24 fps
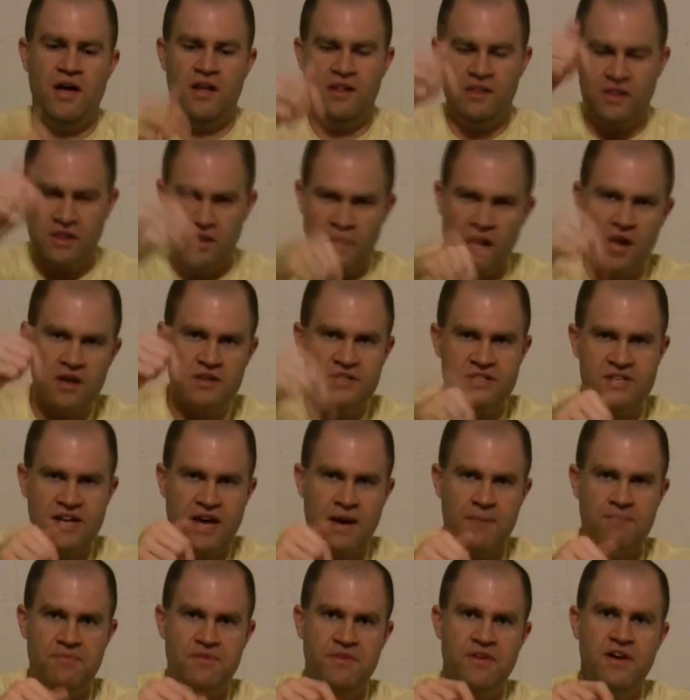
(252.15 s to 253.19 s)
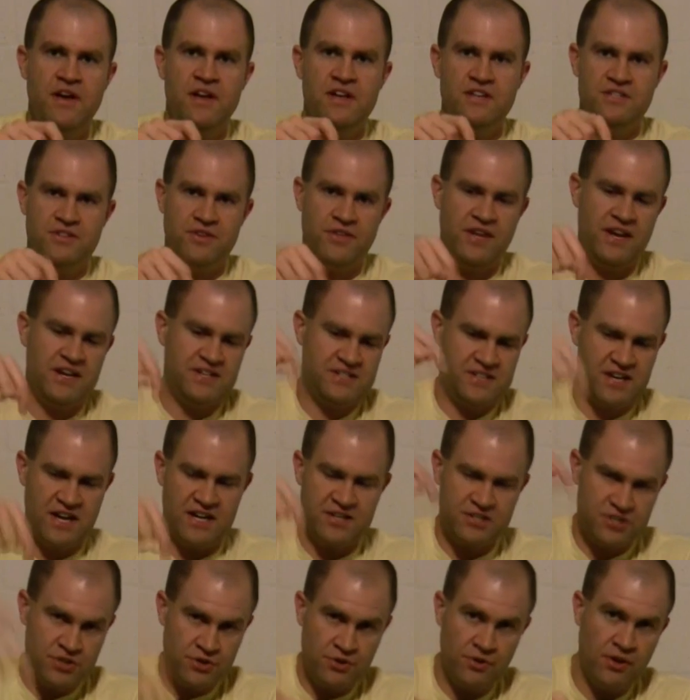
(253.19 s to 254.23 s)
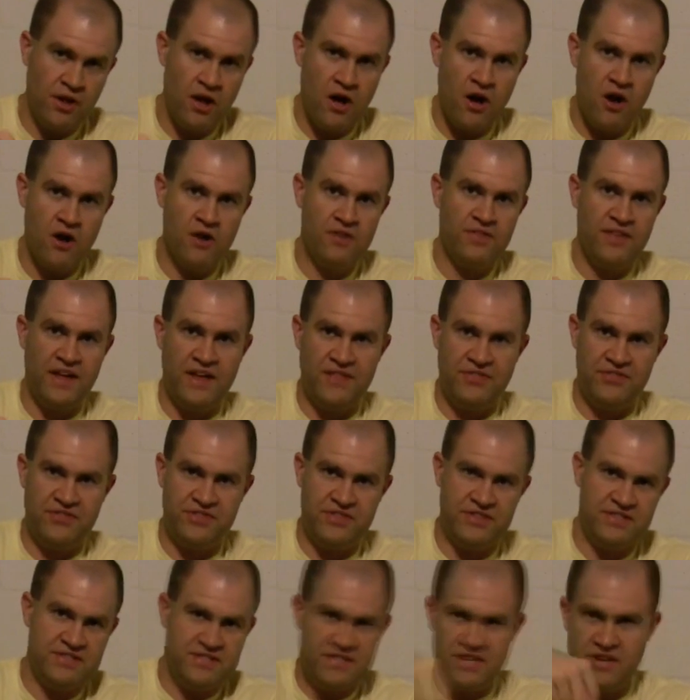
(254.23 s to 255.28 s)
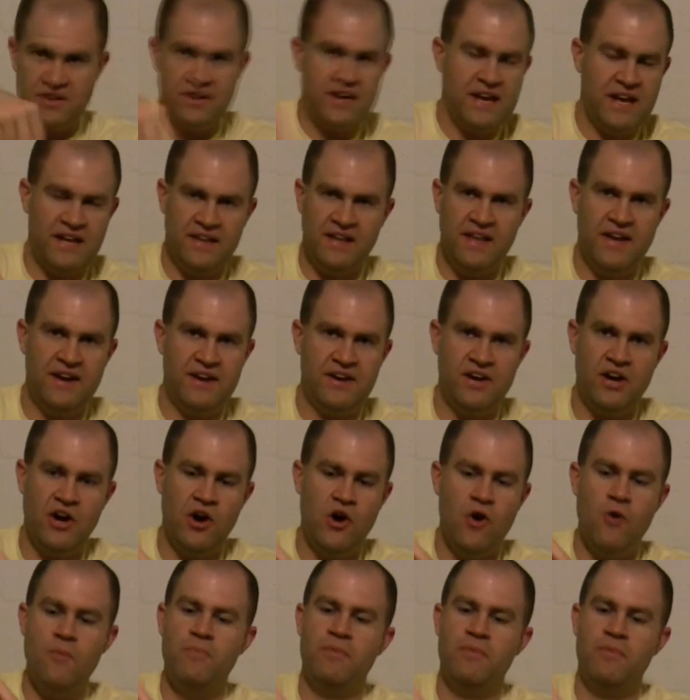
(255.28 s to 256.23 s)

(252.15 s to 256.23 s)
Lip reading: lug depth so that it's not too long that the sear can't let it go,